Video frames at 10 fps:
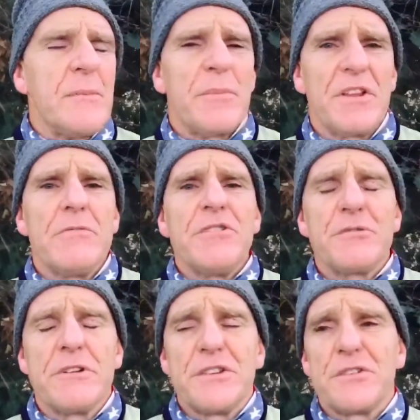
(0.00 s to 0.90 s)
but there is a
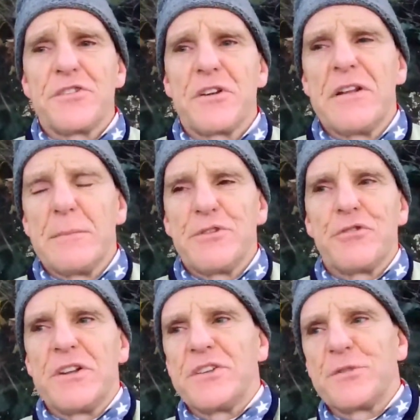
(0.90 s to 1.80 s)
reason, so let me
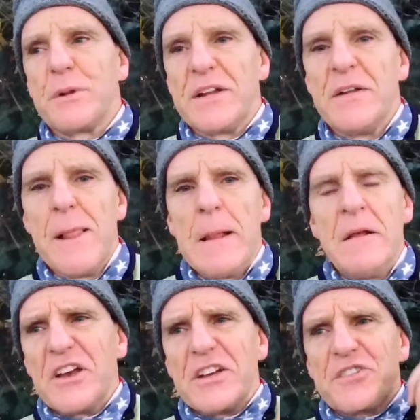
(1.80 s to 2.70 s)
try and explain.
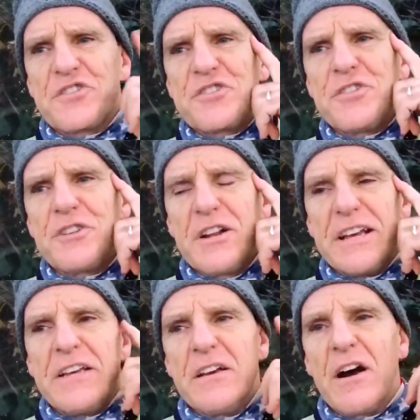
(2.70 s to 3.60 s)
So
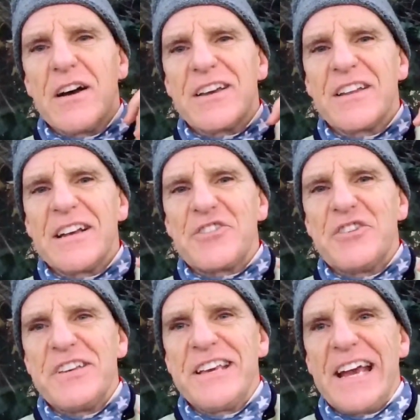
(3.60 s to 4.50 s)
externally I can
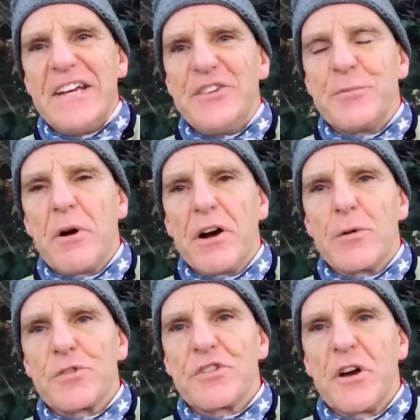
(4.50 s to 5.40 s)
actually gauge
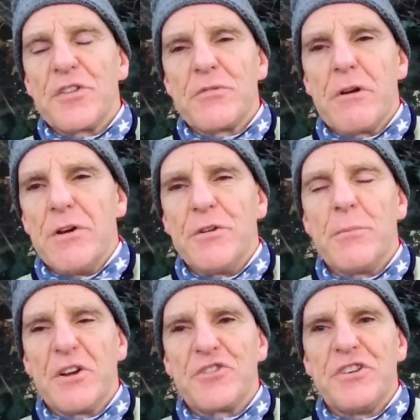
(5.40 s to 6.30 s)
miles on the road
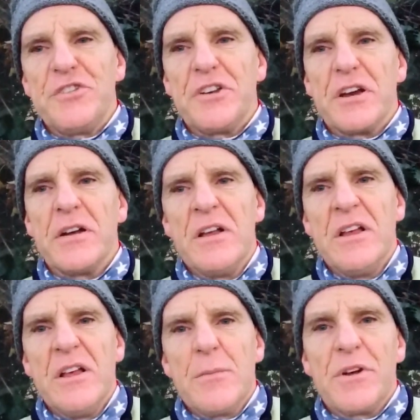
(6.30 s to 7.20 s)
much easier,
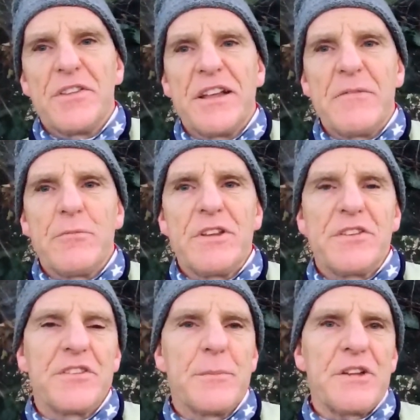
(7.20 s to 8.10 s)
but then with
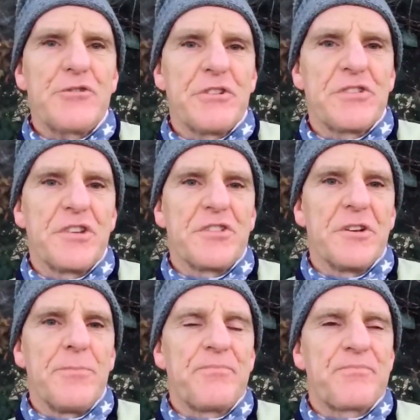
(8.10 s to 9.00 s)
the metric
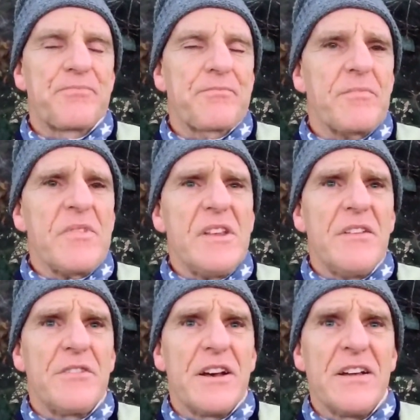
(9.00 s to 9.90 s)
system
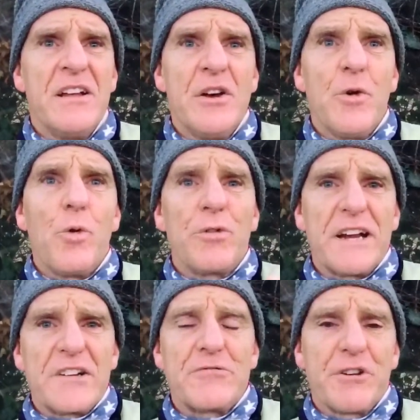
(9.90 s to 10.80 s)
that
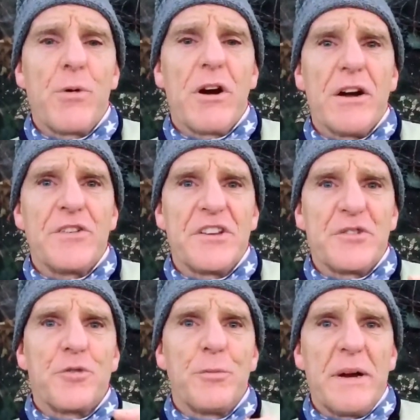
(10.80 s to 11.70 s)
Audax requires,
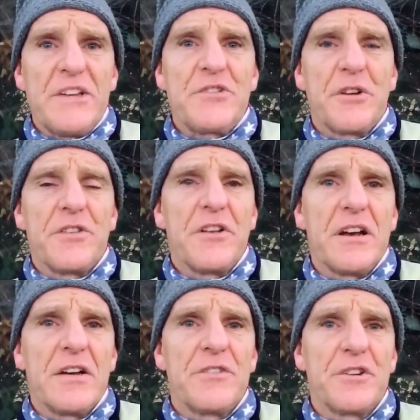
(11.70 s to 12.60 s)
it's all based on
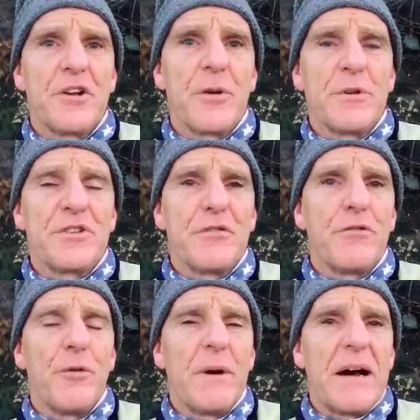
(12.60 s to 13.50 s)
the kilometre
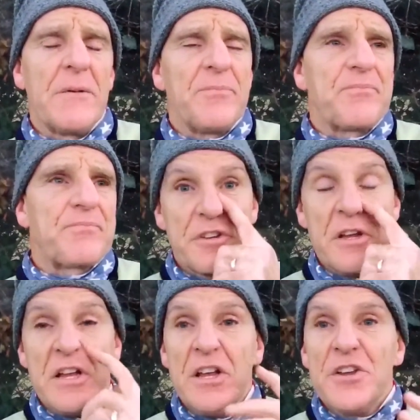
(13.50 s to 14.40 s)
format,
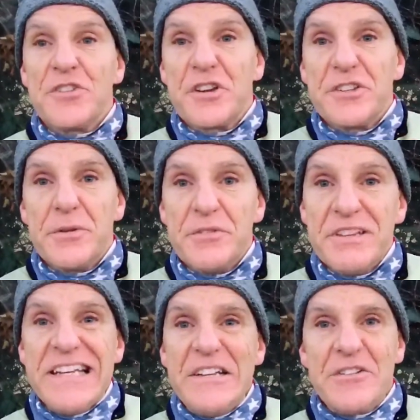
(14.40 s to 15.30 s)
so you
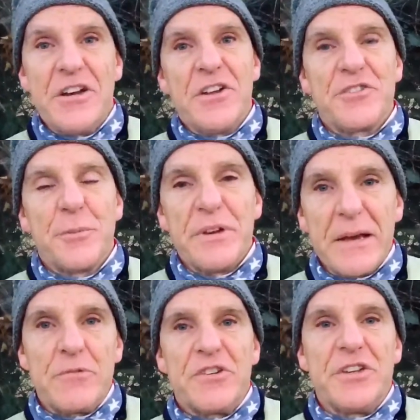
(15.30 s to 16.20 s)
need to be
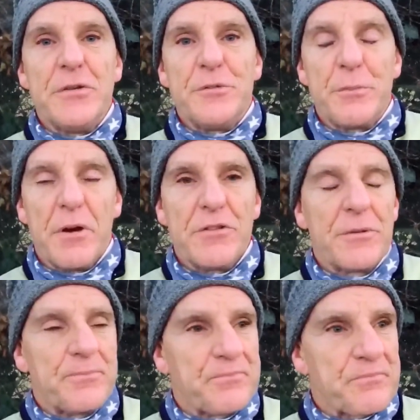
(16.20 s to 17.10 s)
able to use both
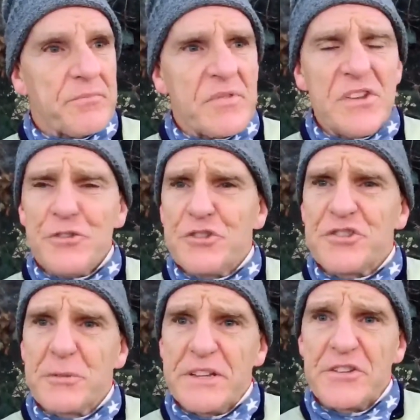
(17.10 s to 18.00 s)
just
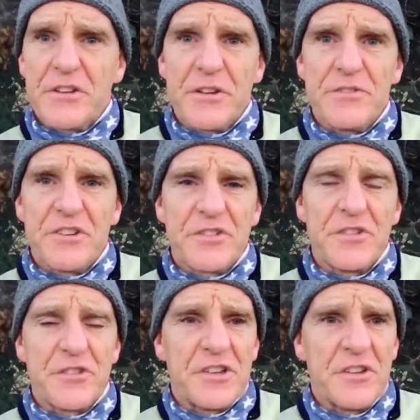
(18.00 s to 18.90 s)
to enter the
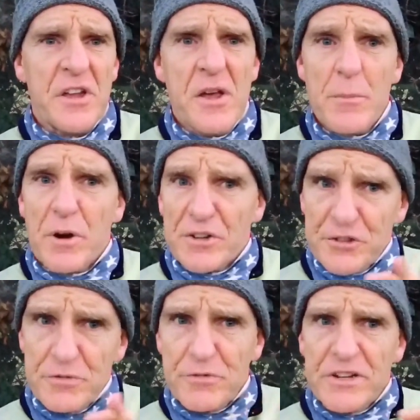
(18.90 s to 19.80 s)
distances, but I
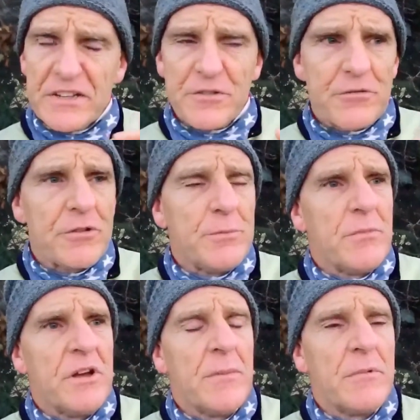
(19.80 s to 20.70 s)
do flick through
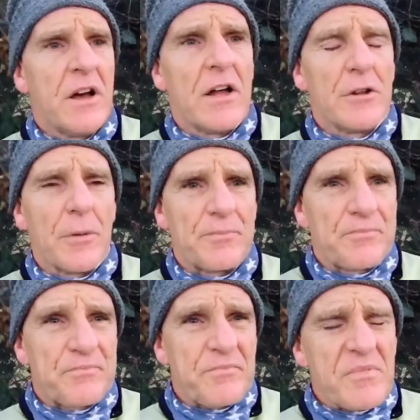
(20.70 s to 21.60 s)
a lot.
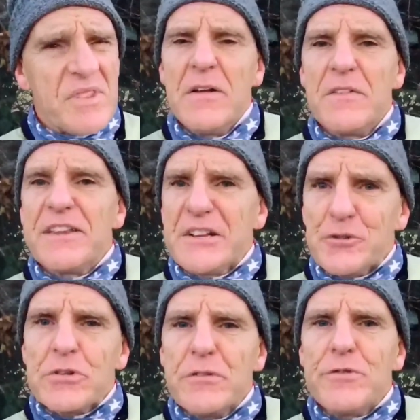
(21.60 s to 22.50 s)
The
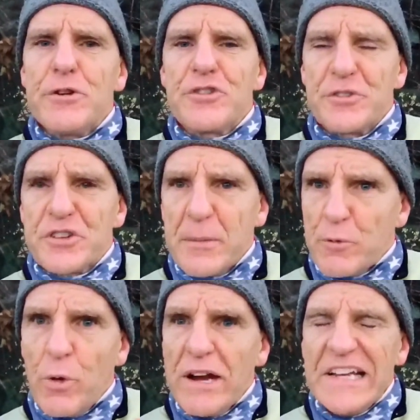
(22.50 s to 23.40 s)
actual conversions come
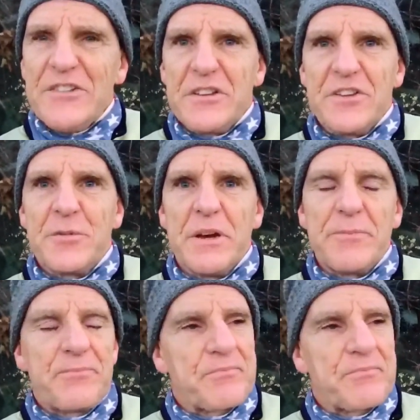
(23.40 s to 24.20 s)
quite easily to me,